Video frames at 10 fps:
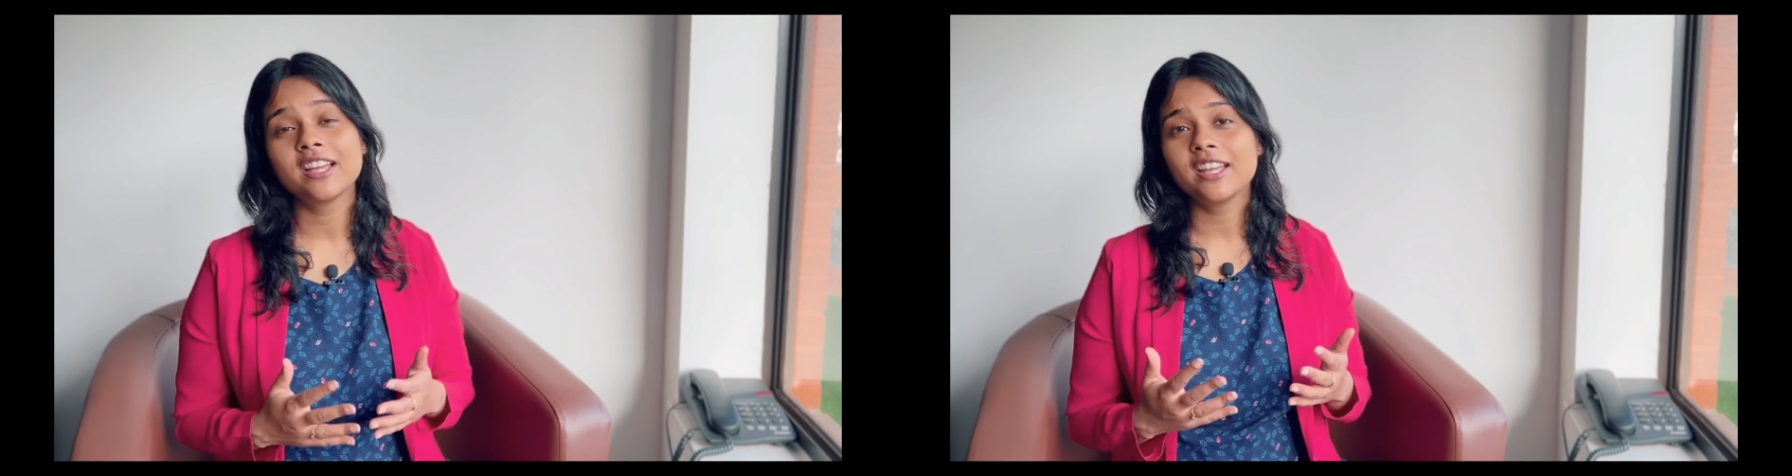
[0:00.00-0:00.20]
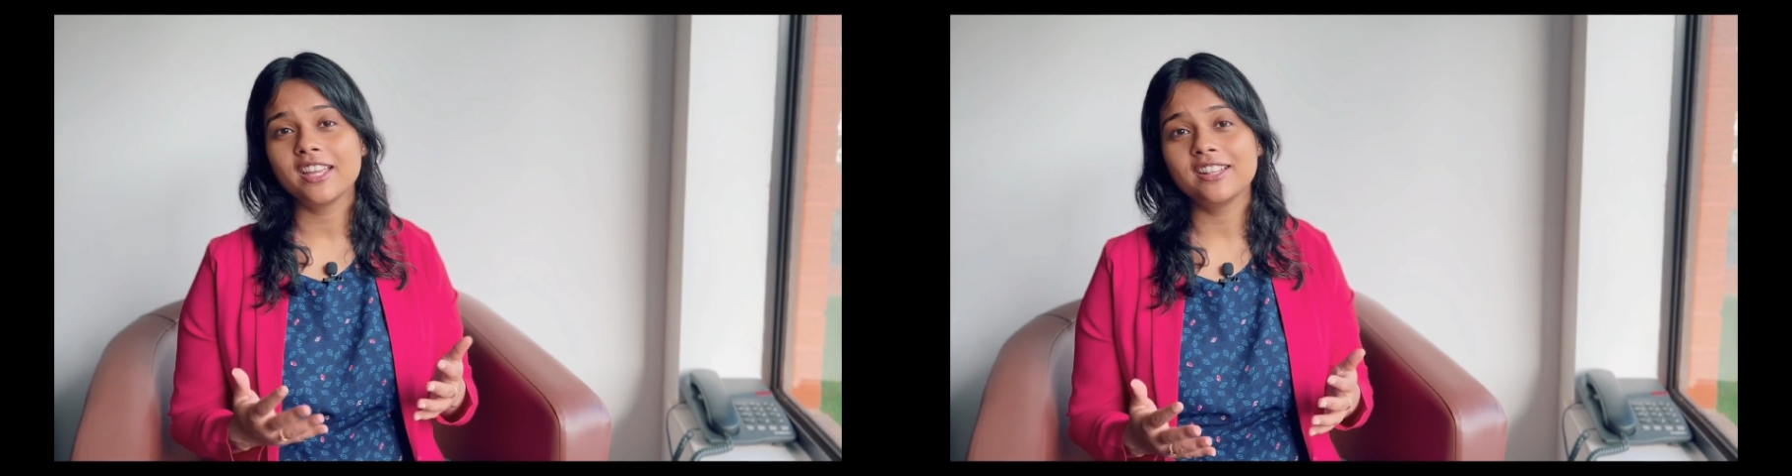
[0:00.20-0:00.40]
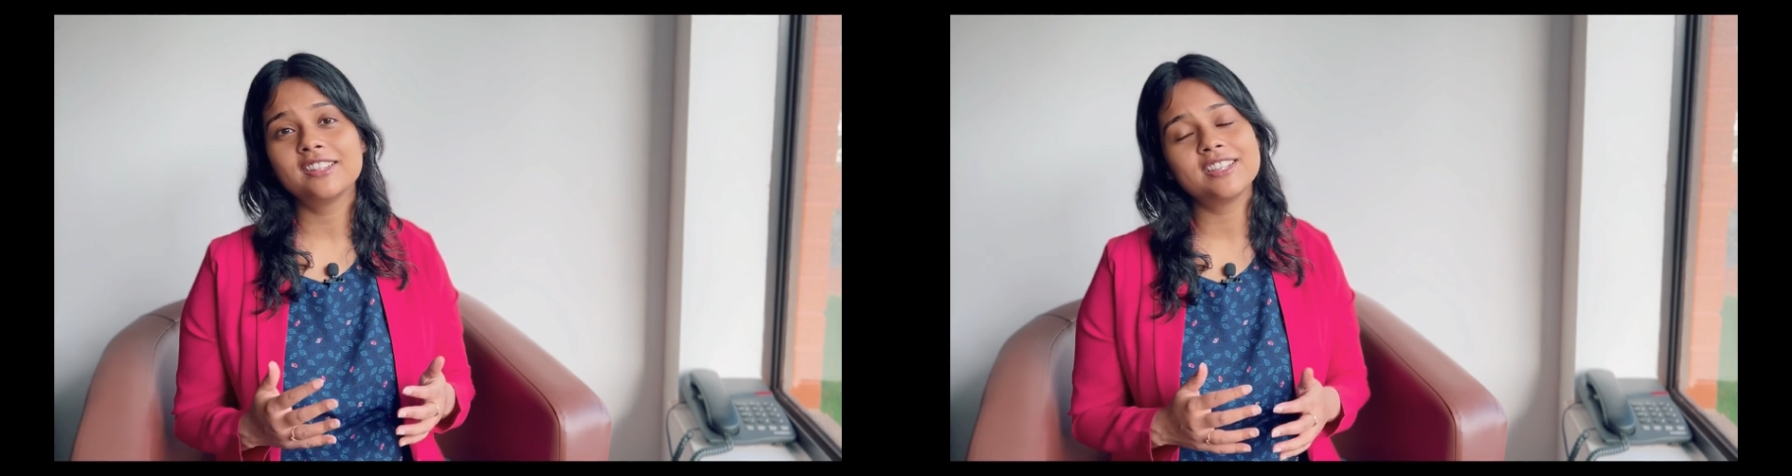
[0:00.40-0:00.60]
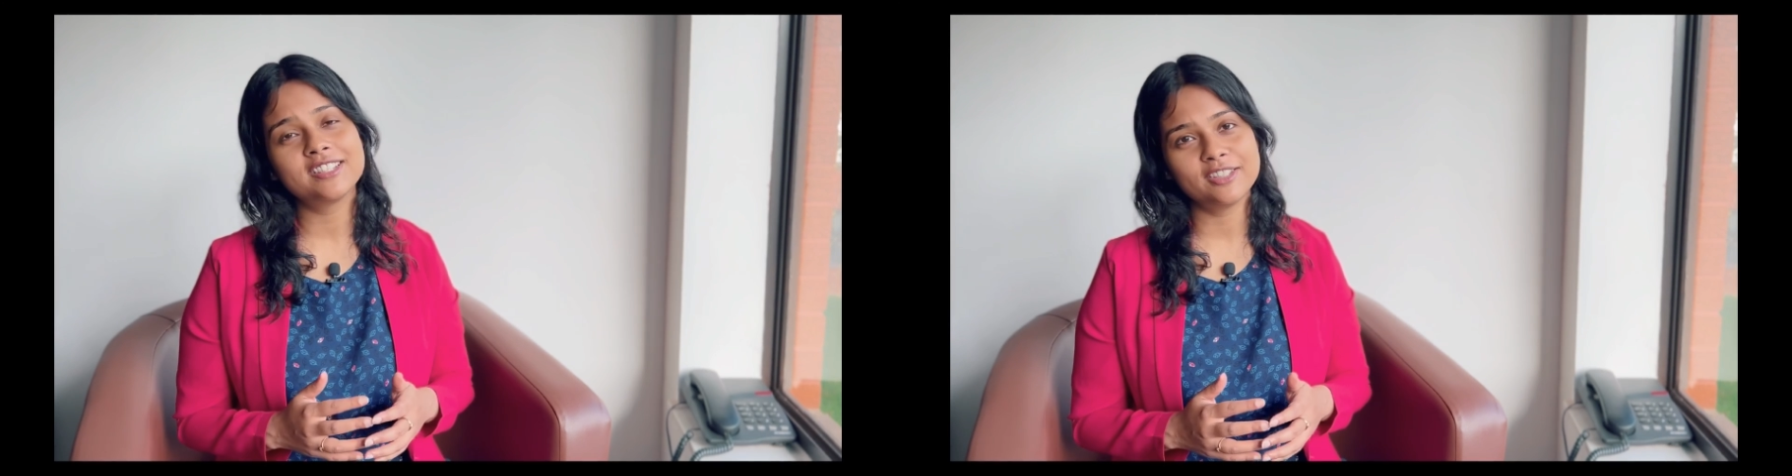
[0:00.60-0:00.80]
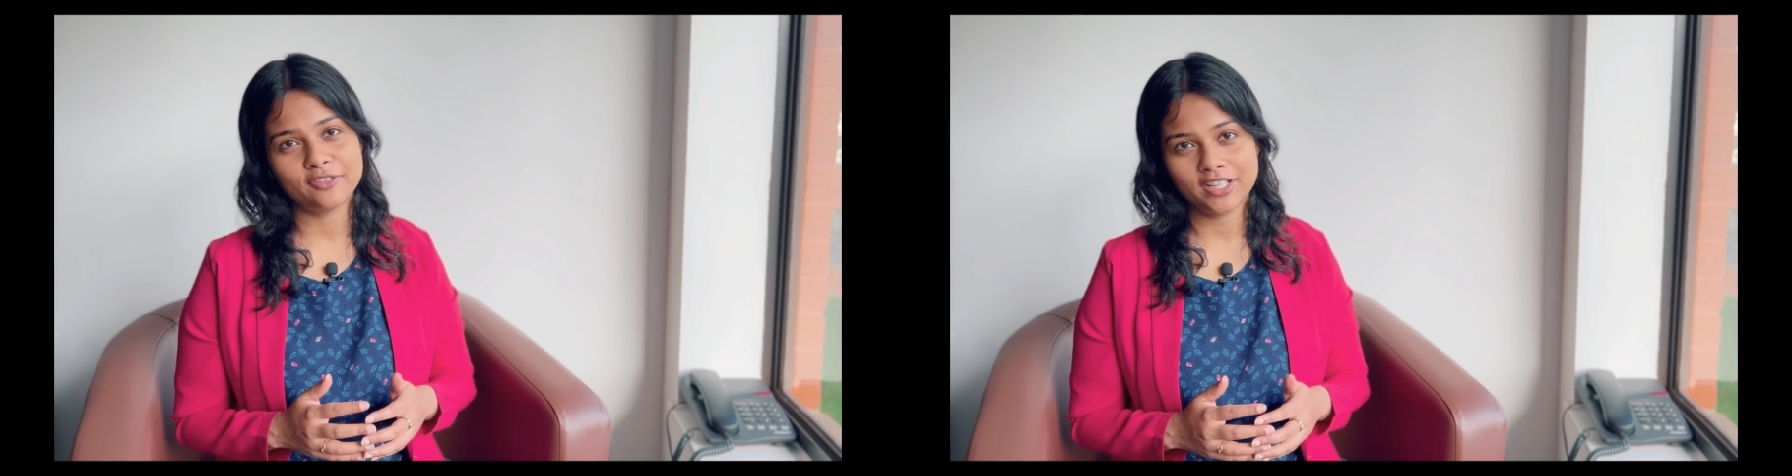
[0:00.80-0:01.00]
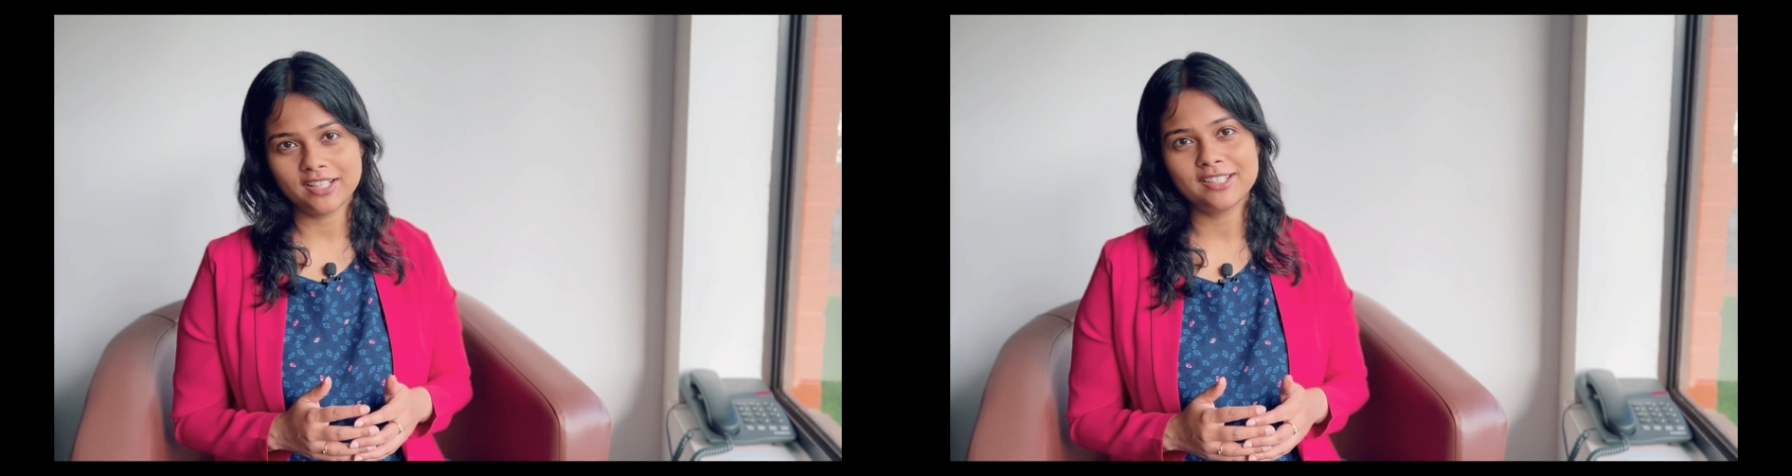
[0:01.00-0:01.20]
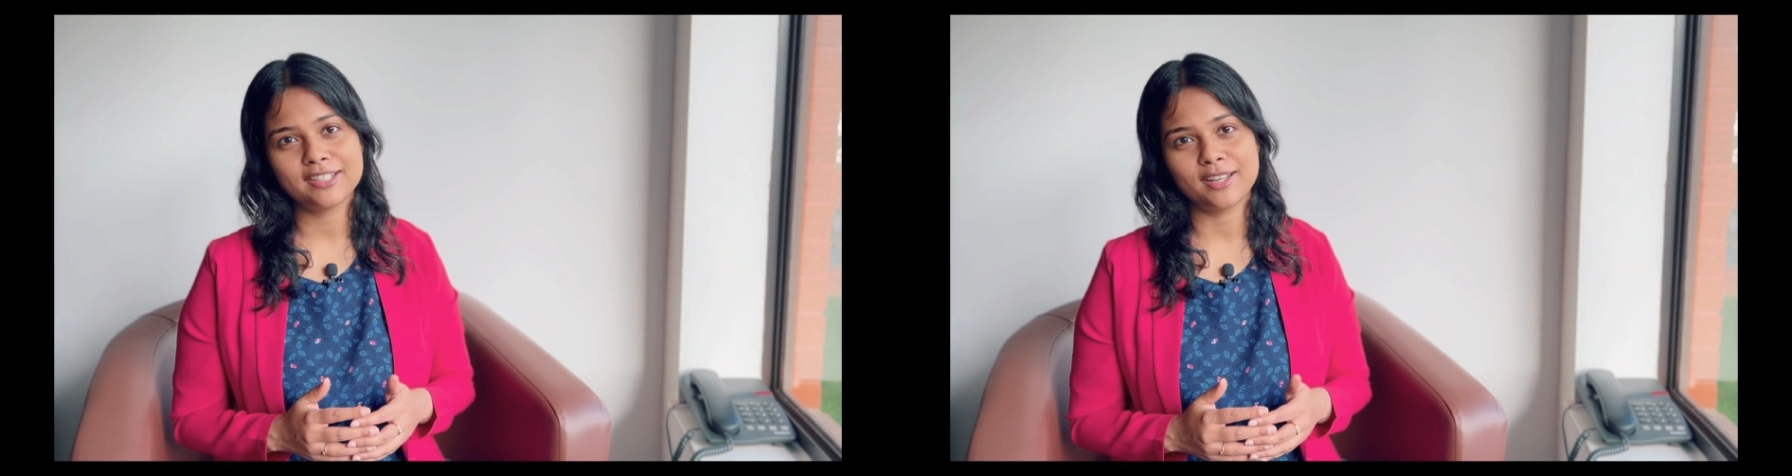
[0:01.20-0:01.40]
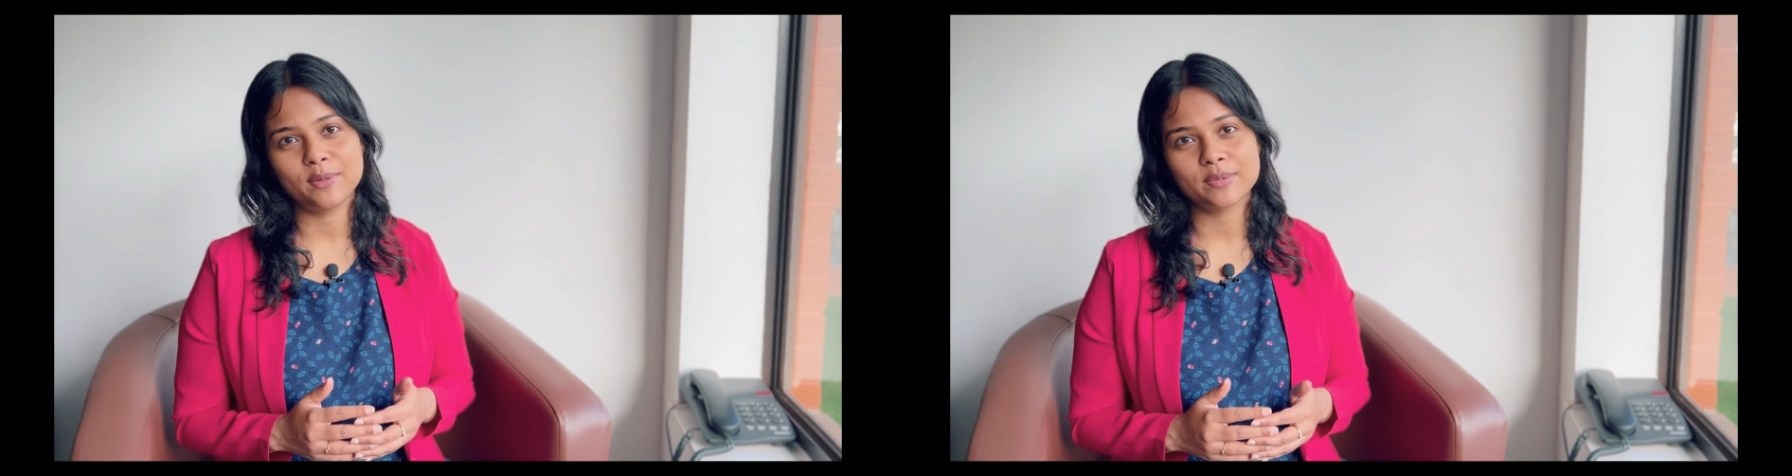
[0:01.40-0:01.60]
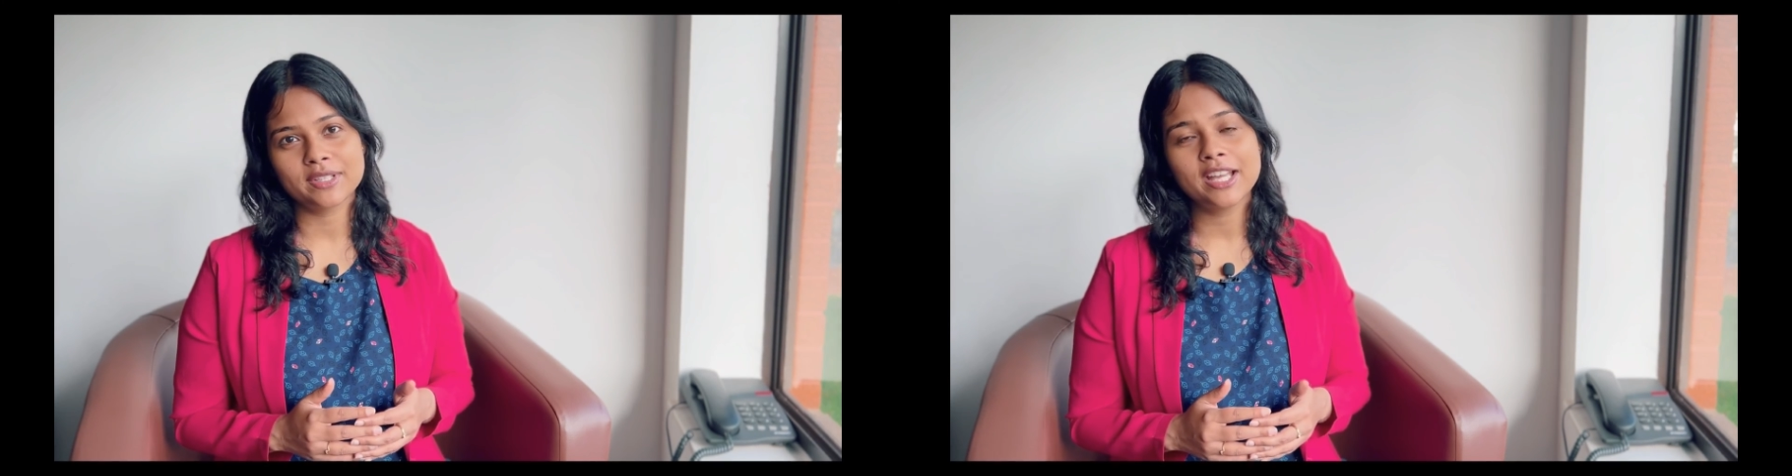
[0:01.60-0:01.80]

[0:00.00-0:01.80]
in these difficult times.